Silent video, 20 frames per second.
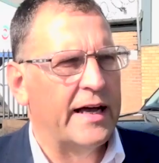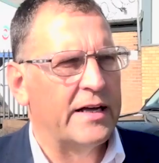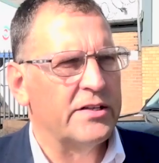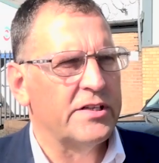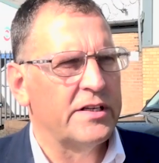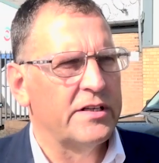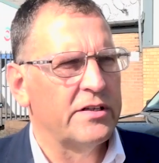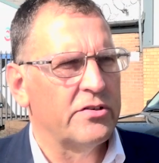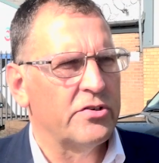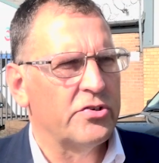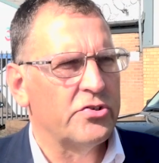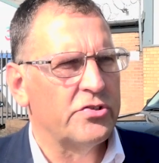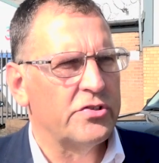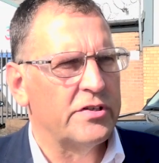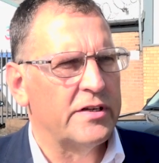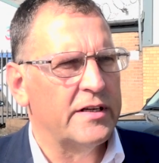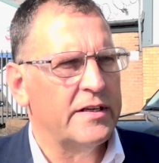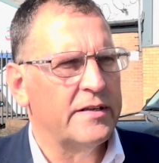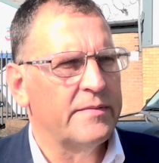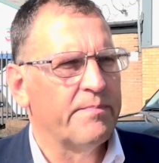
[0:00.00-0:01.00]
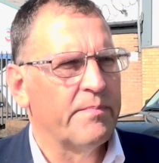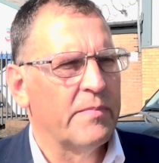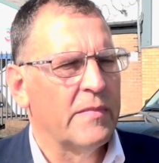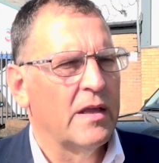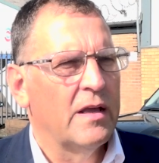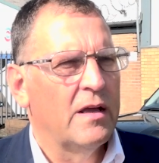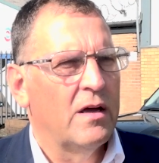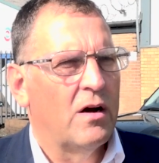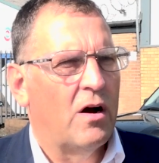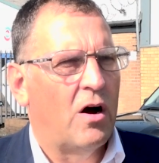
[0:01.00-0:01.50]
gas industry
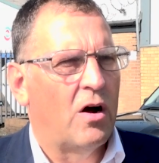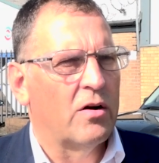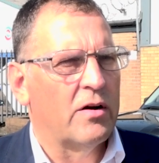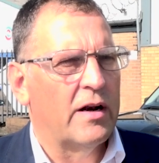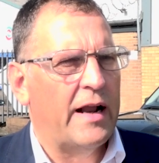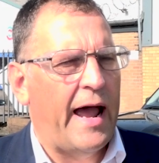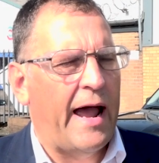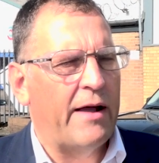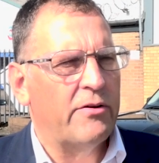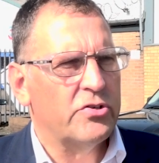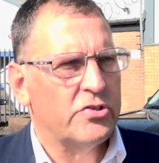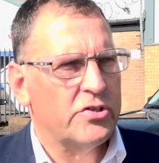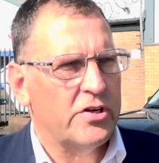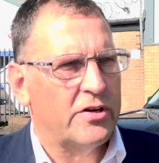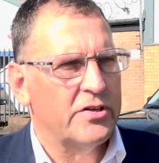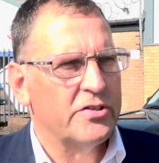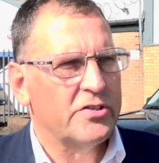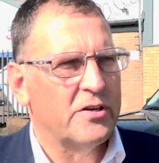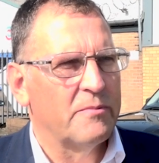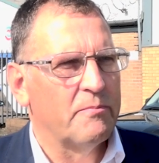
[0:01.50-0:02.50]
on outsized